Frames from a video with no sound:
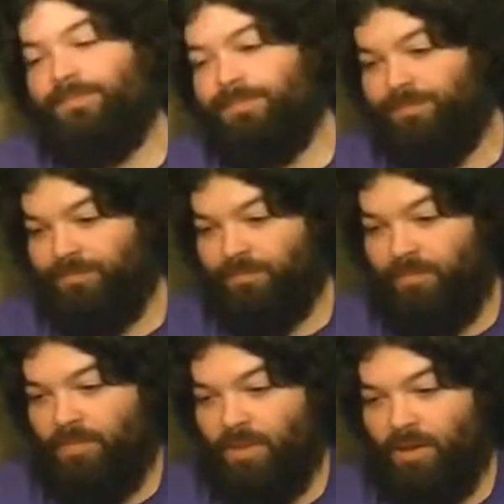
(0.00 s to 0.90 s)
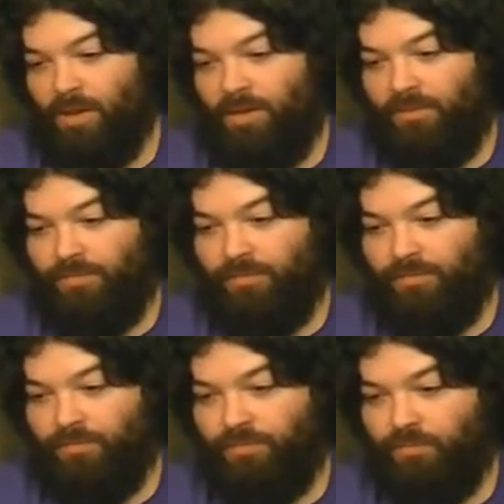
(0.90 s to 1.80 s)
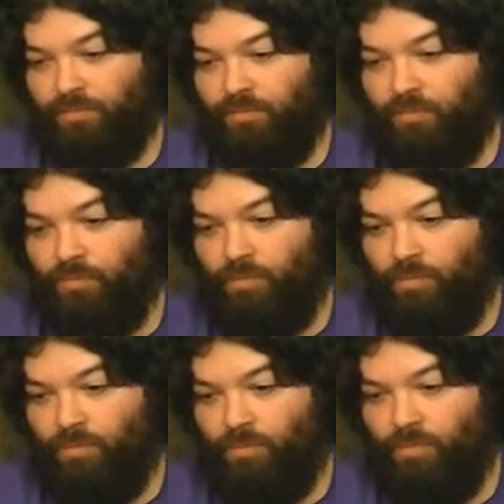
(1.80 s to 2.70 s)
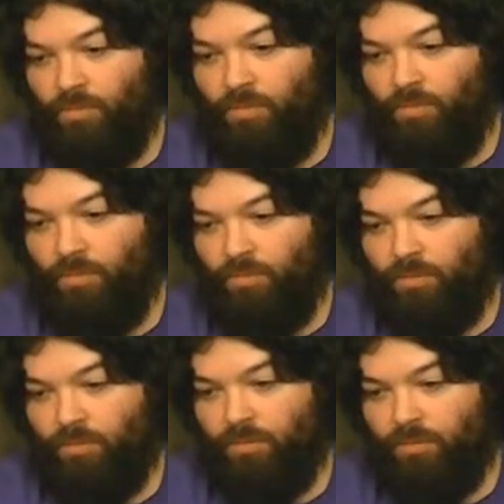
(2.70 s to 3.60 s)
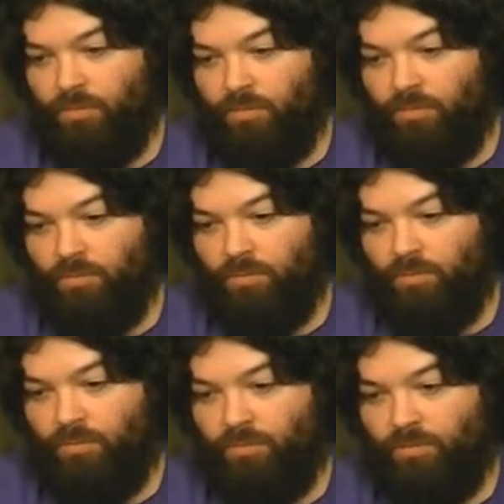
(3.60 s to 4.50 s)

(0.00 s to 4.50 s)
This person isn't speaking.